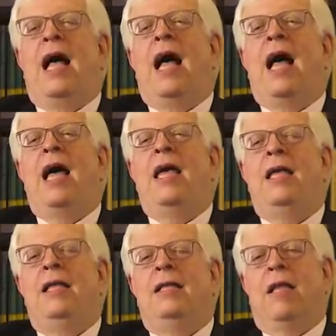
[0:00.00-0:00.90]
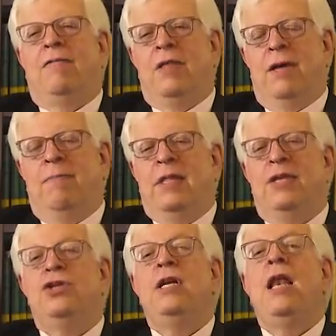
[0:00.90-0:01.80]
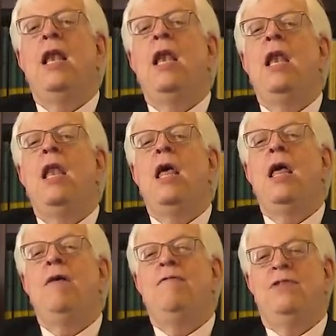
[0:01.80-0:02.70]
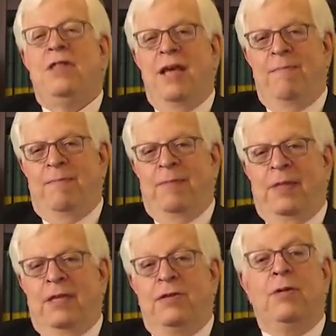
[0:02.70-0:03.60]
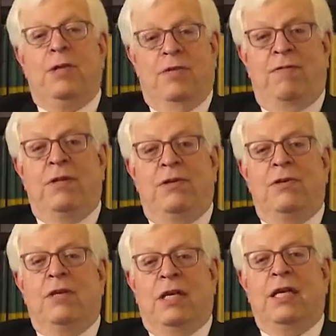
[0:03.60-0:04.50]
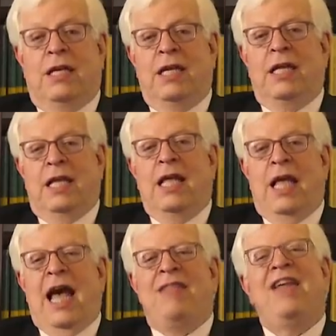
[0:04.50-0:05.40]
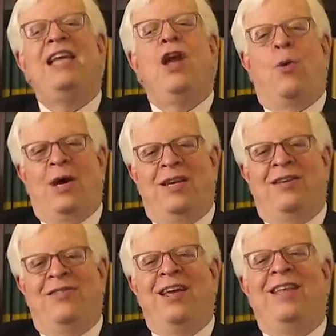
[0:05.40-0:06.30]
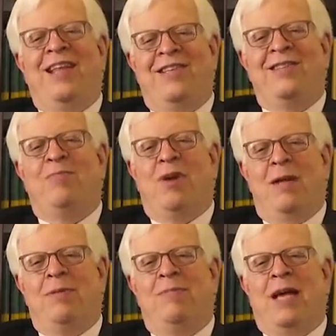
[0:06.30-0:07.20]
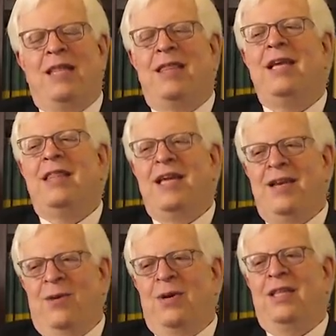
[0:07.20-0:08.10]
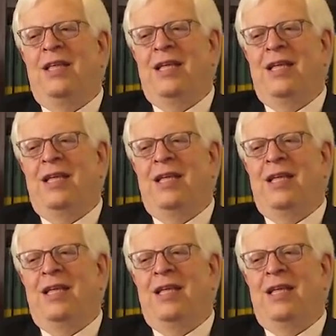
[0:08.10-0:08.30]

I love them. She loves them. Is there a difference? And they know it. You see, that's the problem. I think they know it.